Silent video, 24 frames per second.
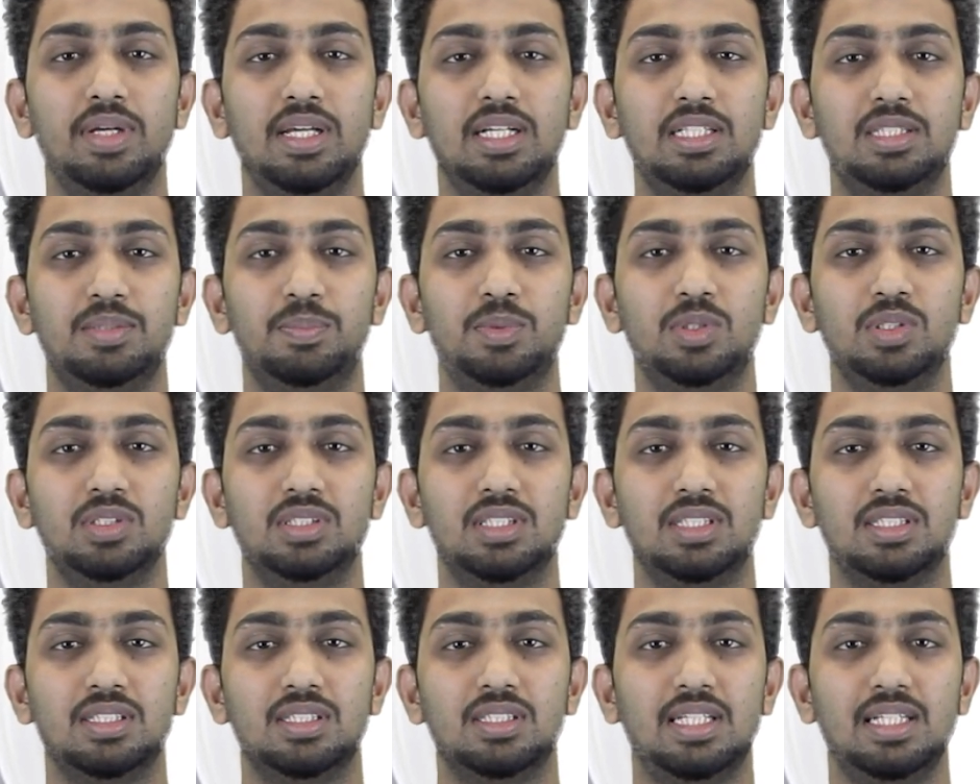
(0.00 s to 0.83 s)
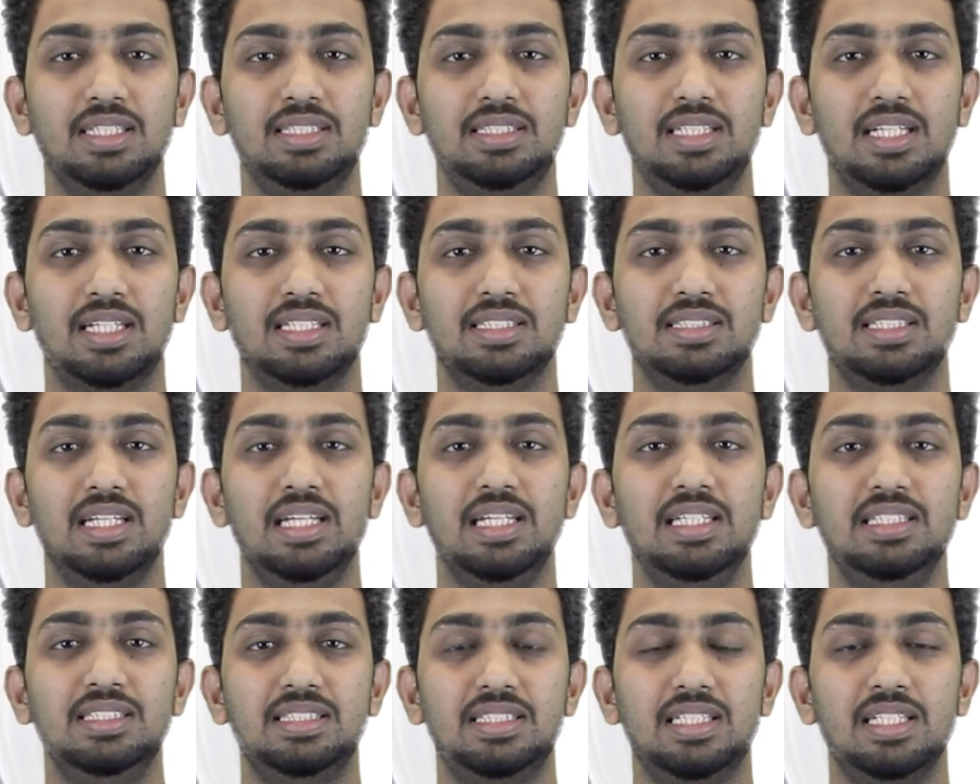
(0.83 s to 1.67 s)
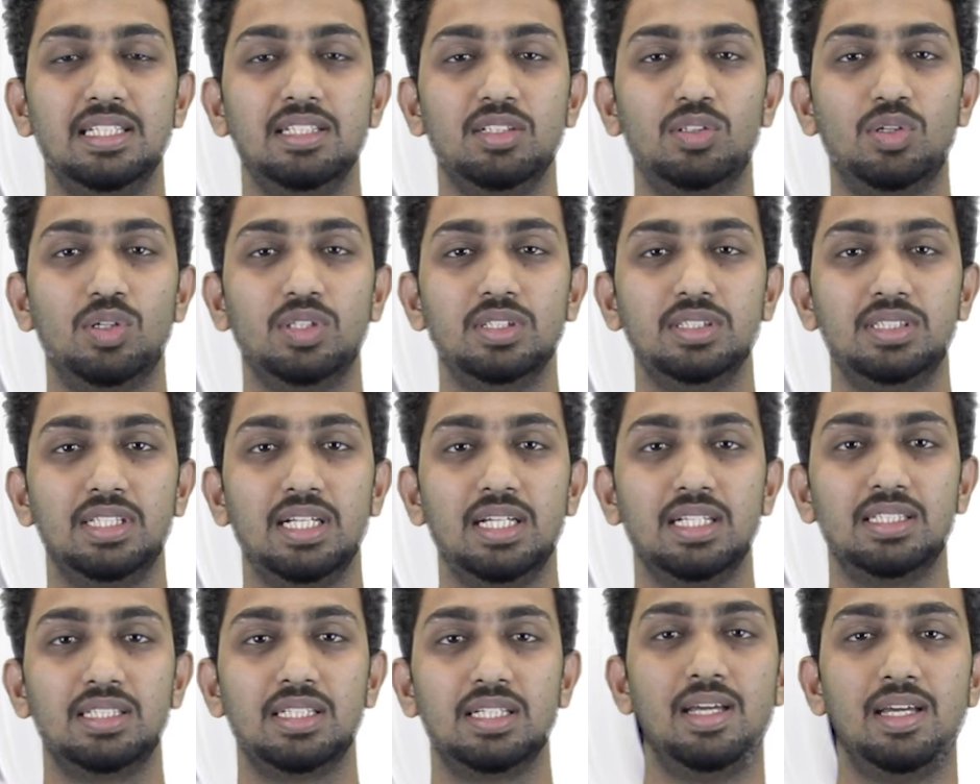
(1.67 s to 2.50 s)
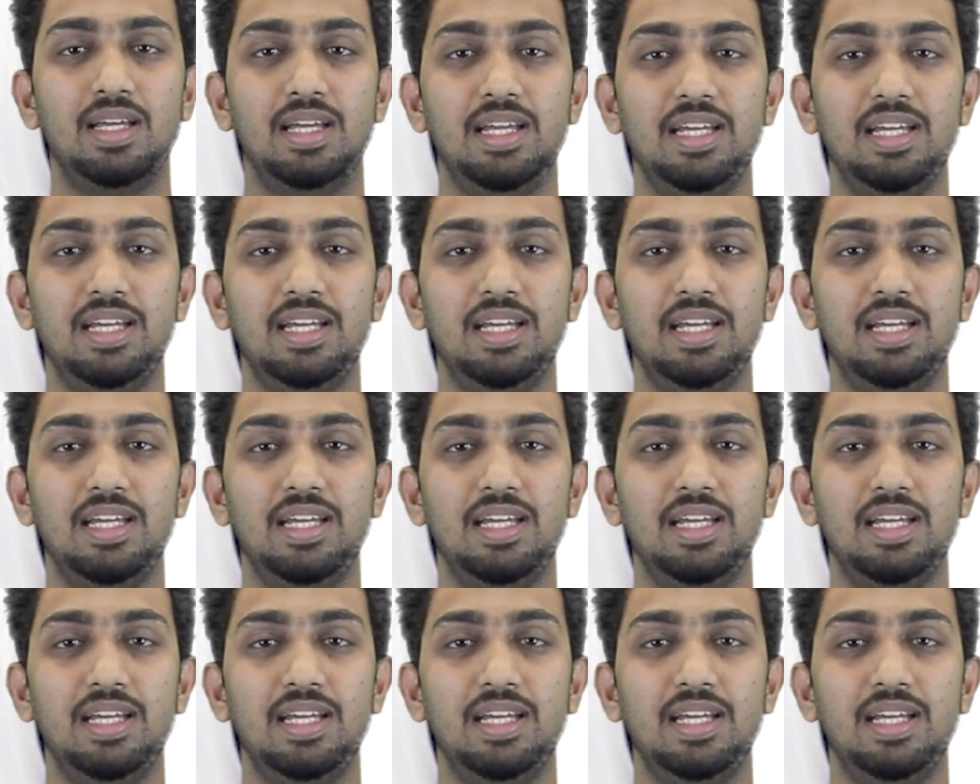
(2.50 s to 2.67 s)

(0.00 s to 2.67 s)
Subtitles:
exposure such as skin contact,